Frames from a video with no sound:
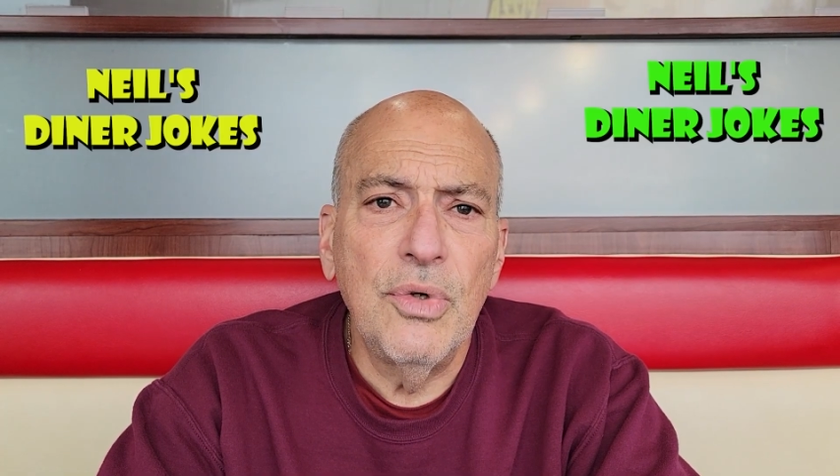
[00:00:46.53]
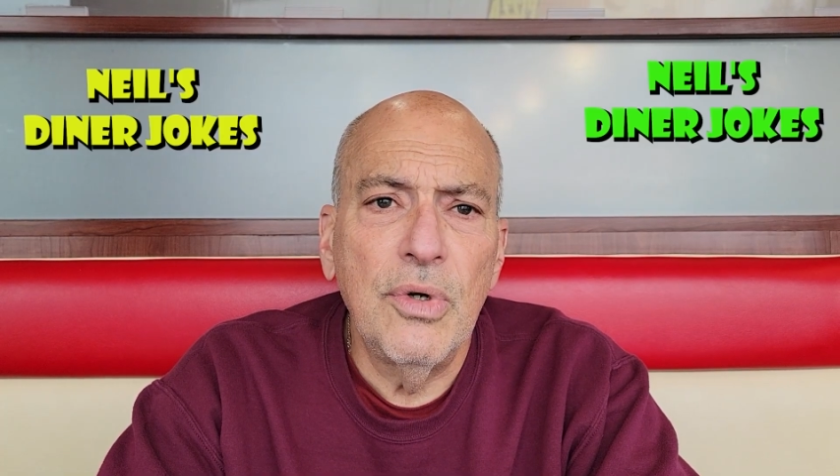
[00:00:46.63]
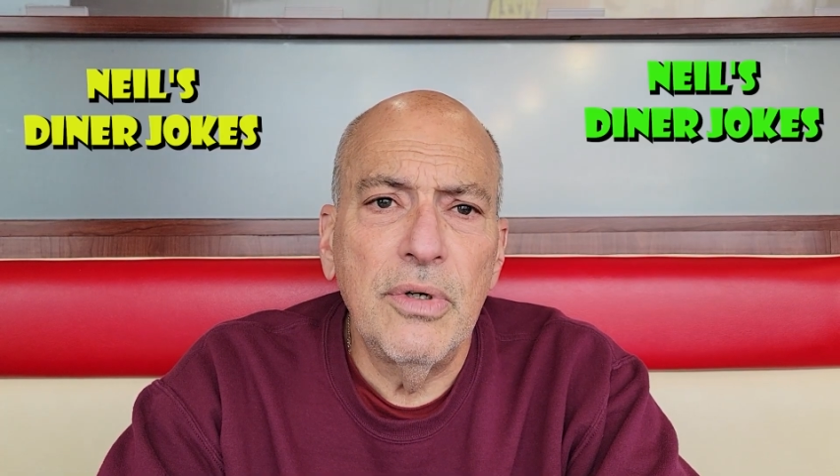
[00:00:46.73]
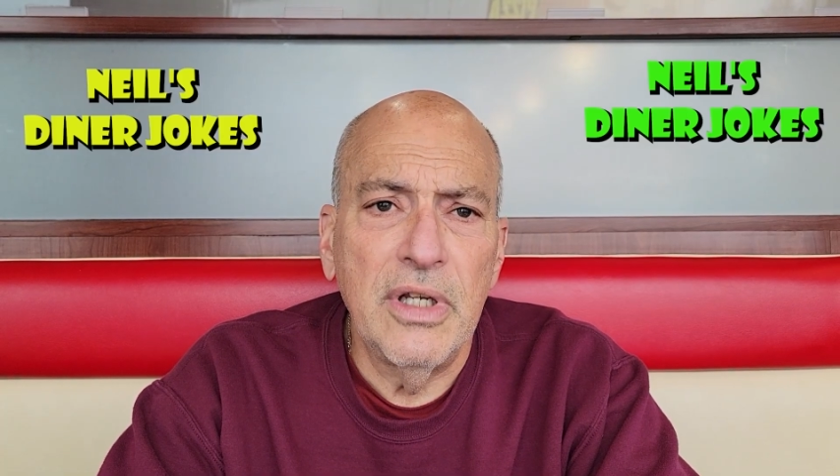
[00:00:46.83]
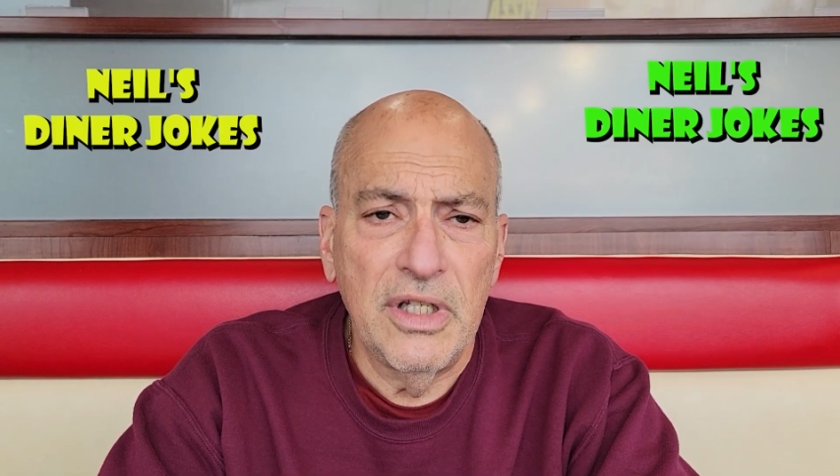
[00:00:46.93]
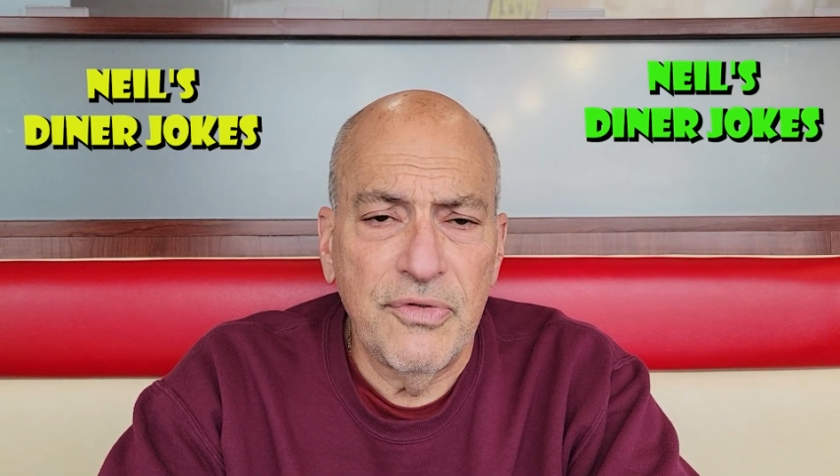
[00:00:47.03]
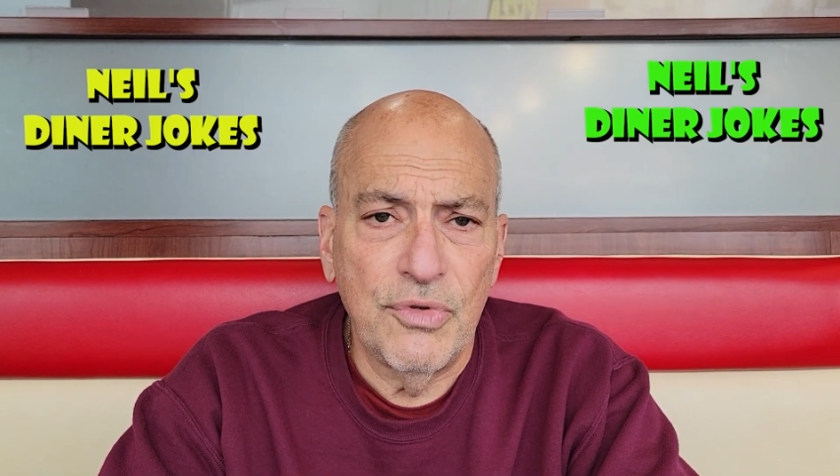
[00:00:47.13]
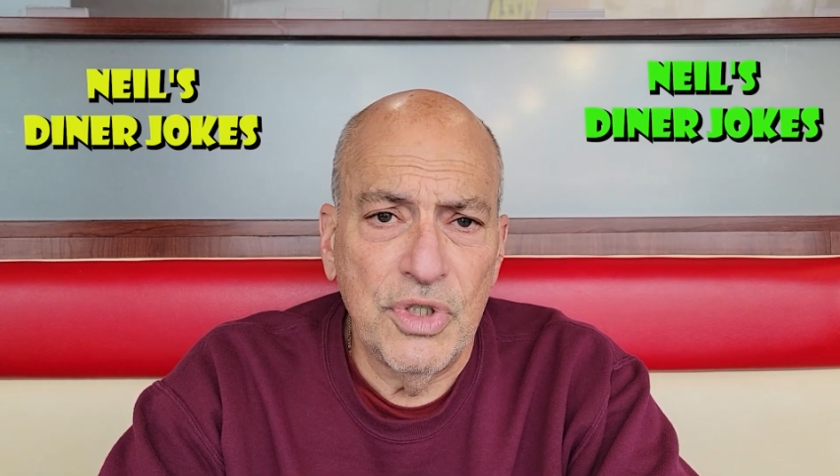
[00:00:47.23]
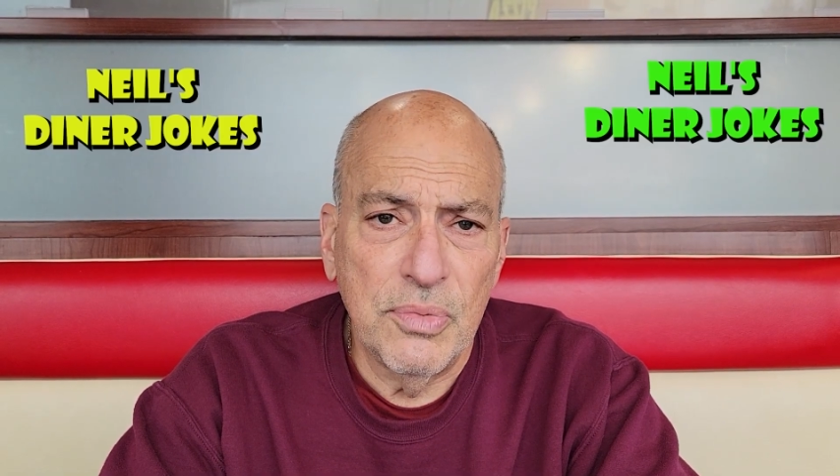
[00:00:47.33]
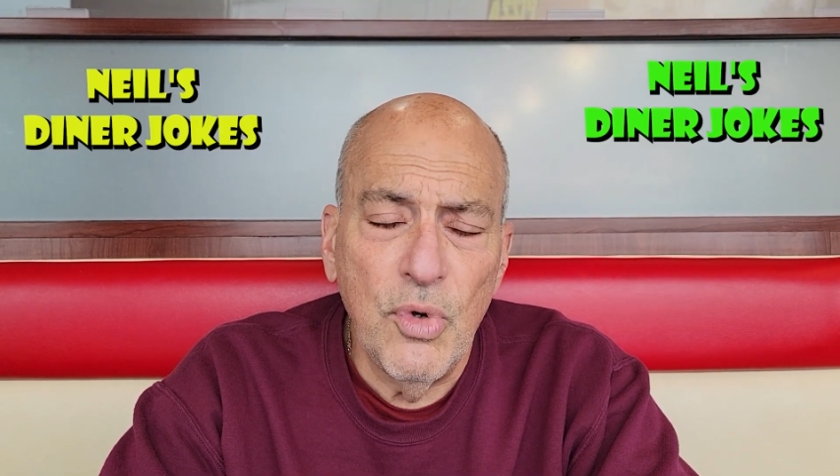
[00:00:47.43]
door and asked
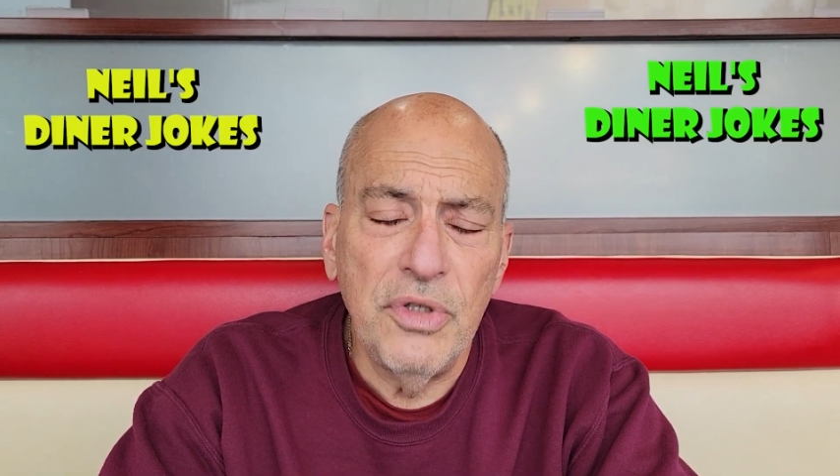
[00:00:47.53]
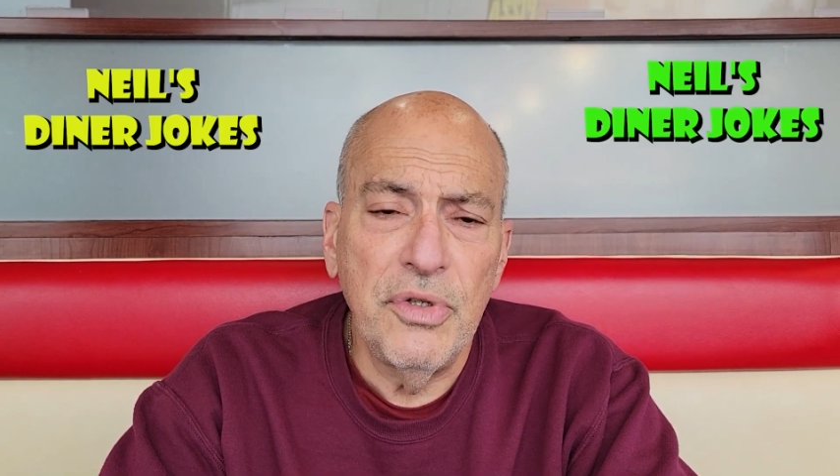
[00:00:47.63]
for a small